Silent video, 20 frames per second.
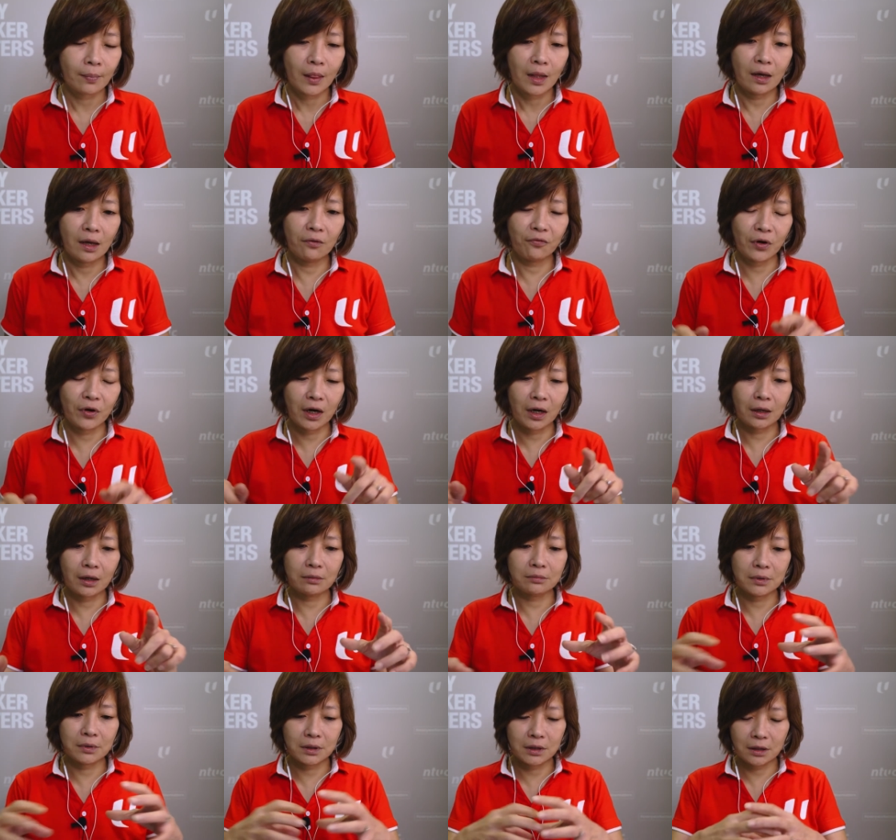If
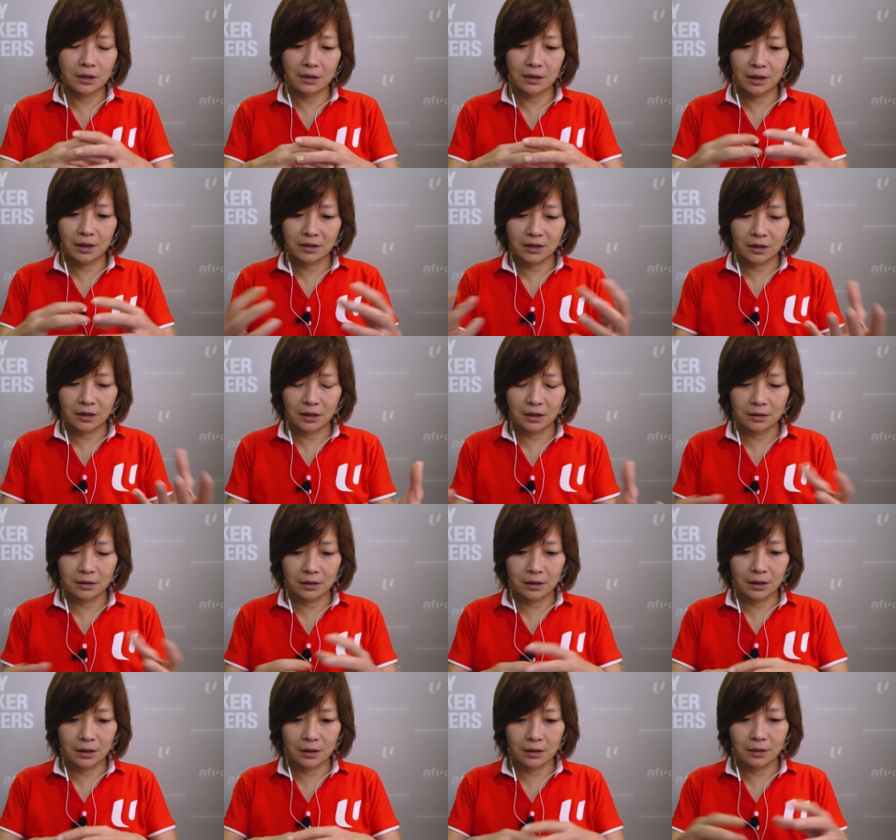uh, there's
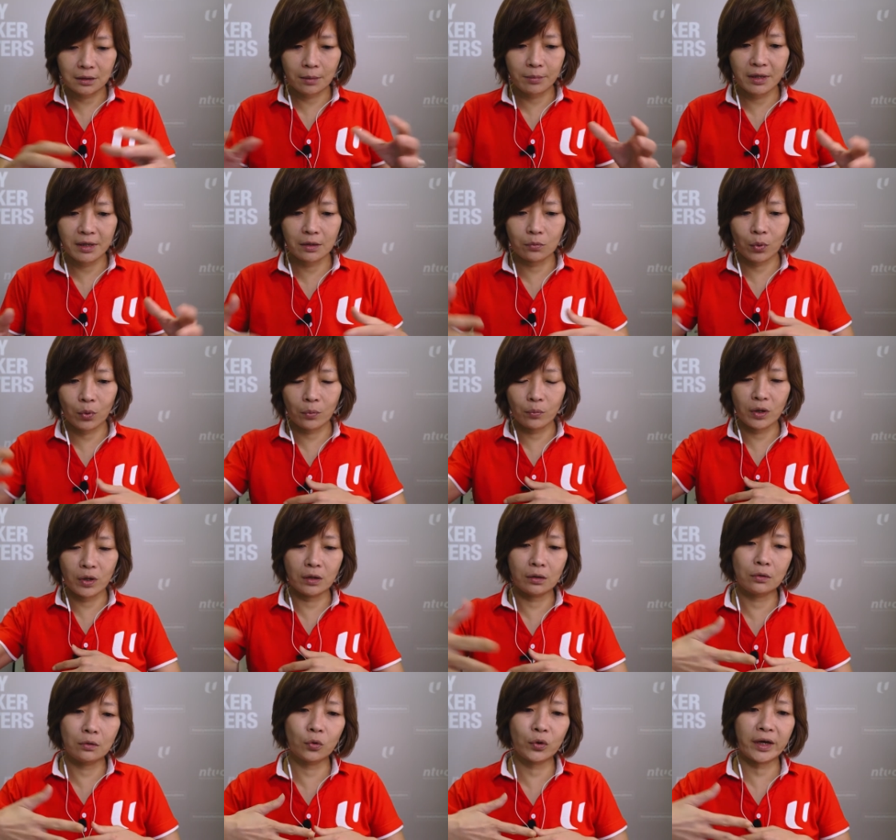I mean, when we
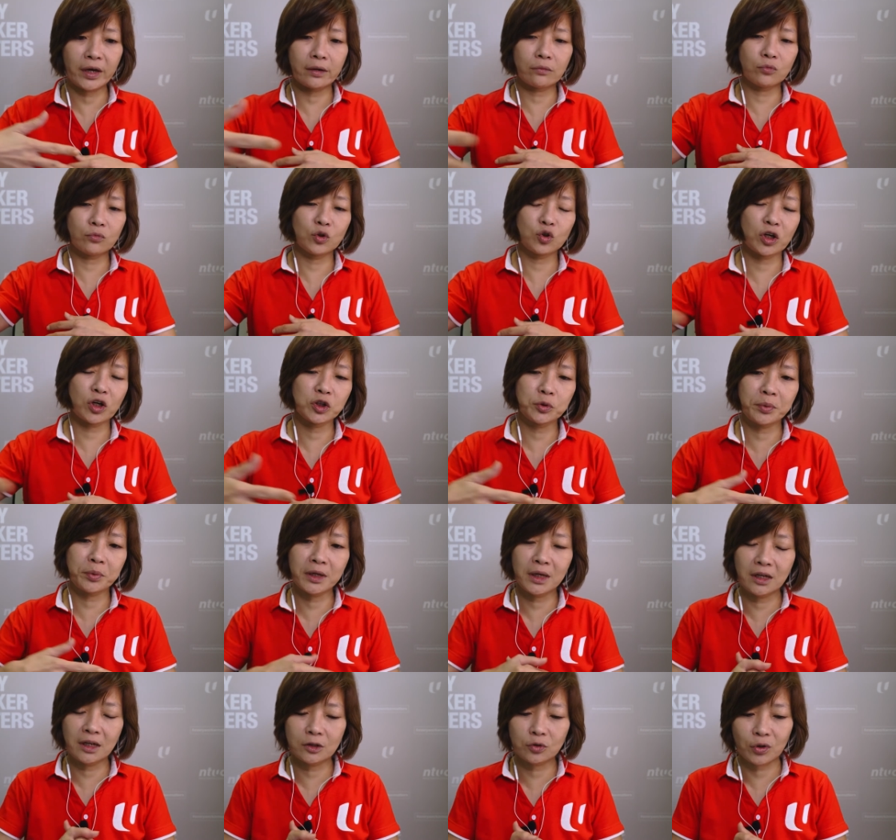look at
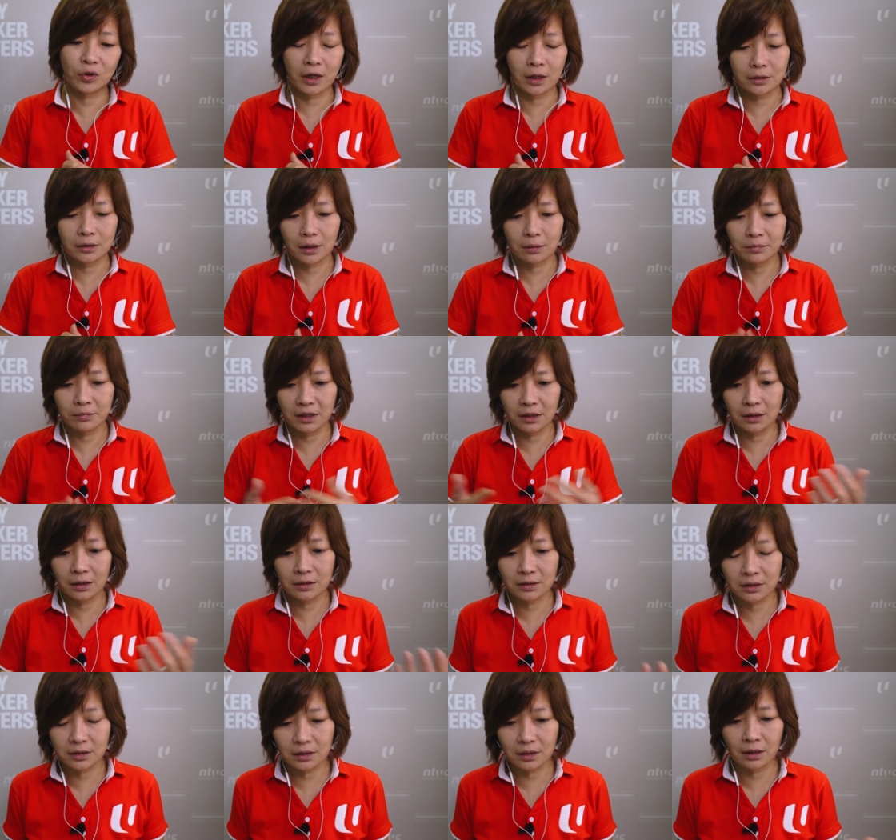retrenchment deeds, right, company
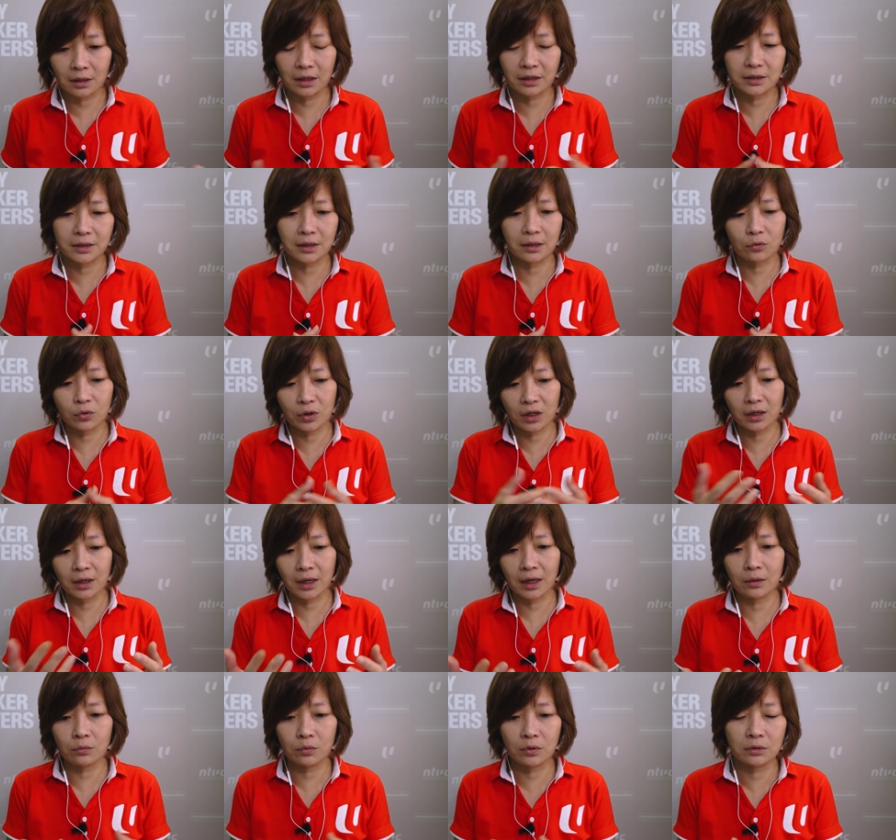tell us that, okay,
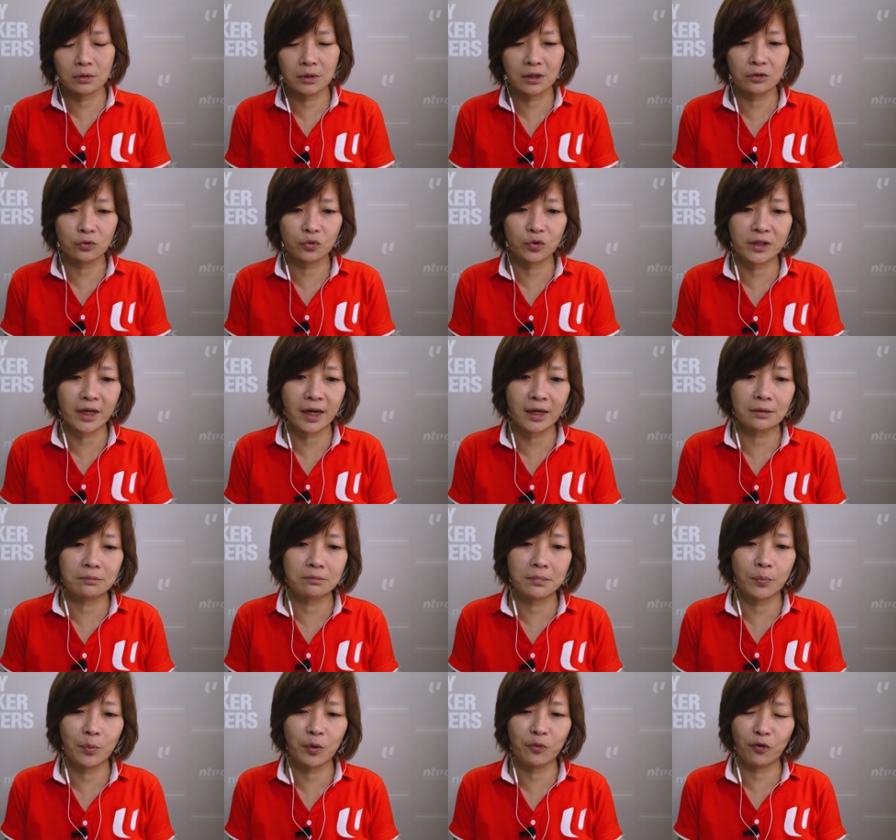I will need to send
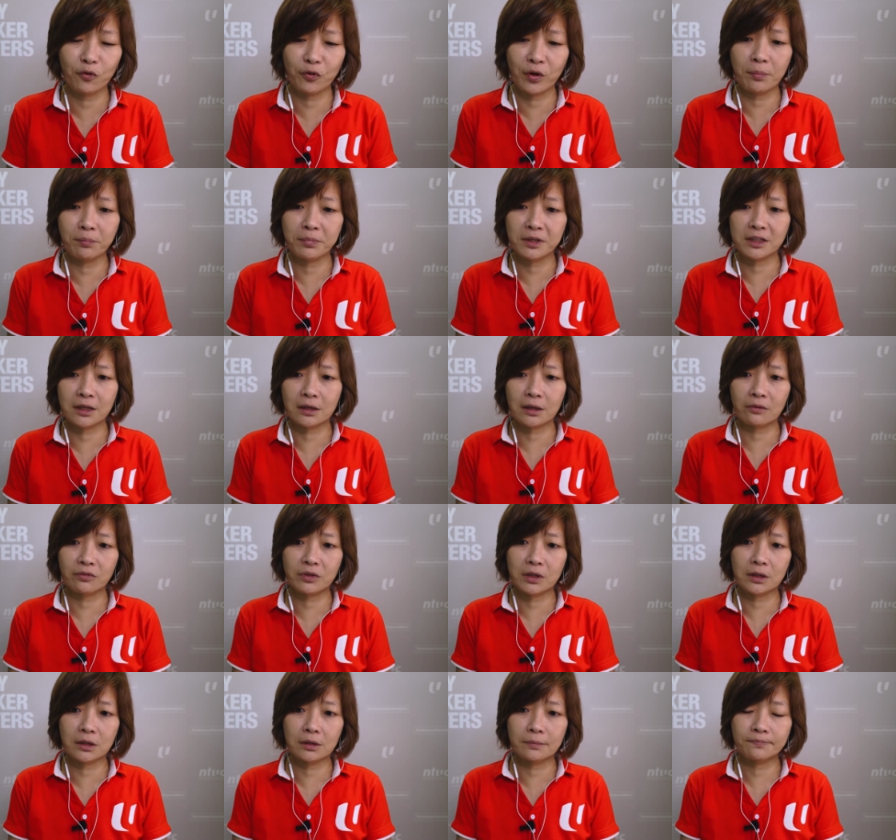maybe 15% of
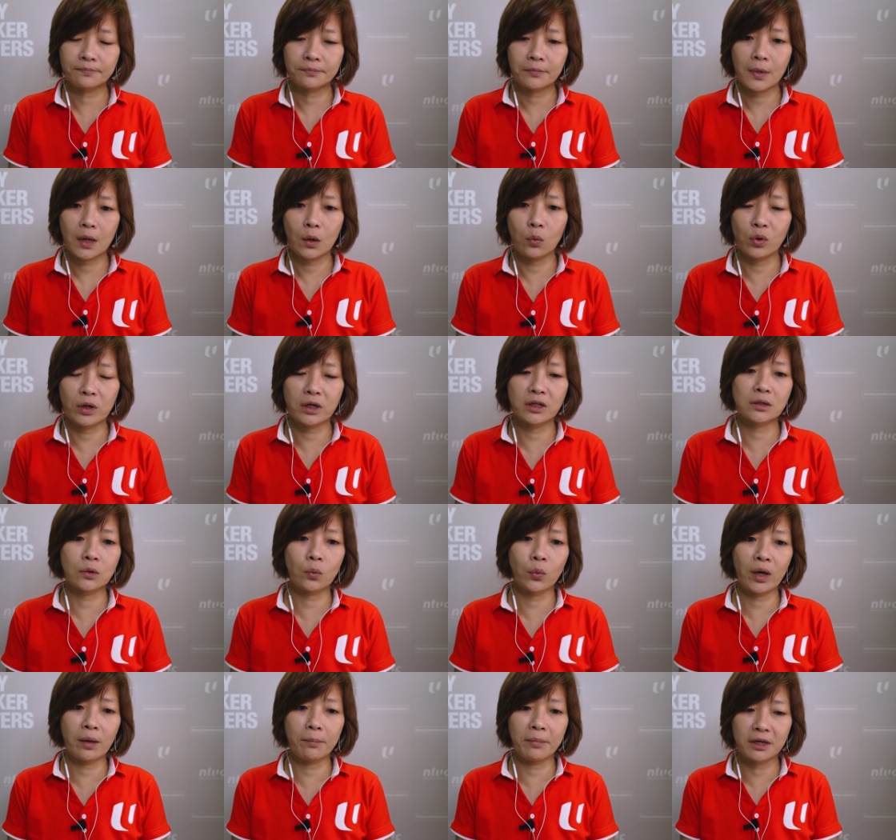the workers
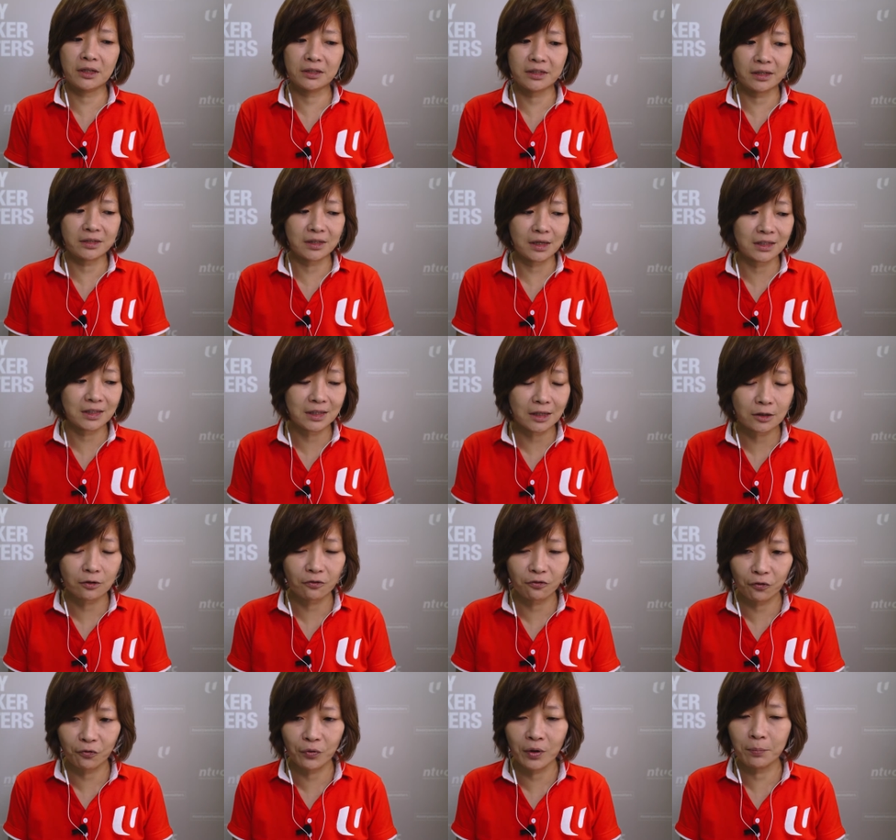away because there's excess of
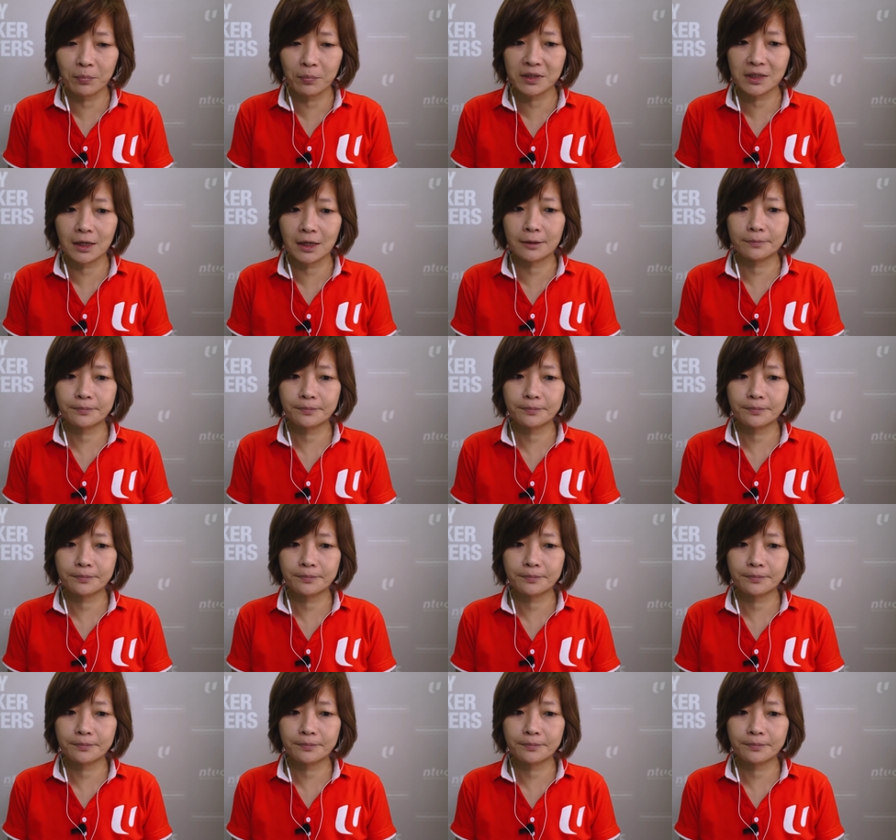15%.